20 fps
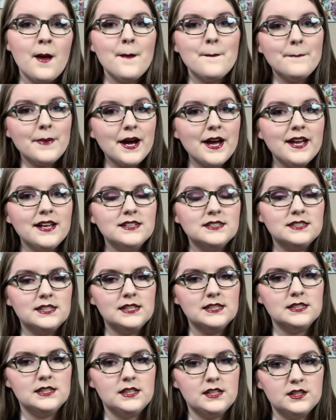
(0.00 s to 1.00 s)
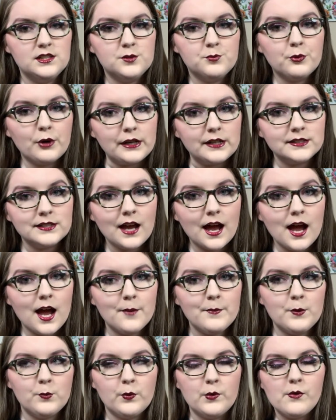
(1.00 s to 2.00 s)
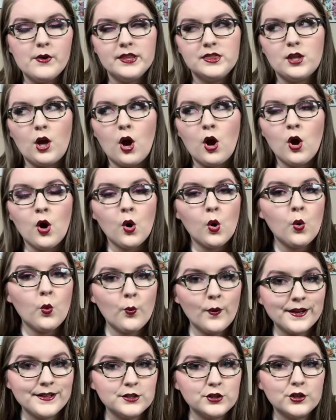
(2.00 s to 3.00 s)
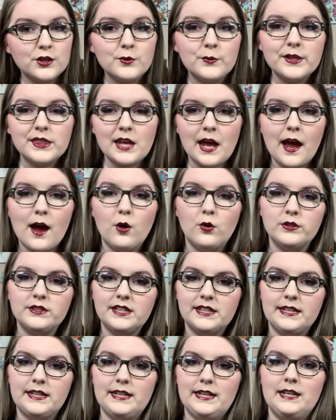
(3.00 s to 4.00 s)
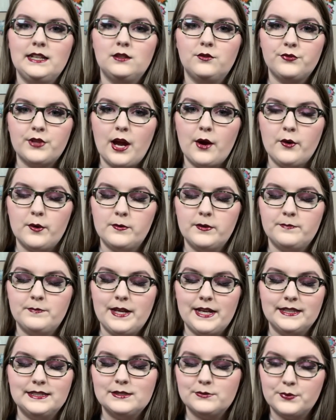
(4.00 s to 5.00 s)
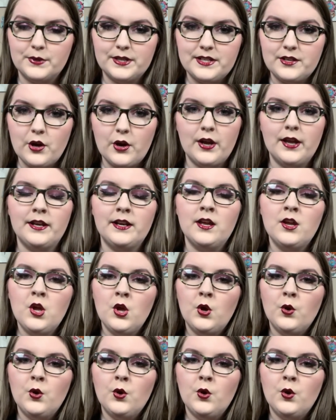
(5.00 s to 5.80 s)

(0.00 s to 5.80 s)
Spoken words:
But since it is springtime and we went the whole winter without getting the flower beds redone,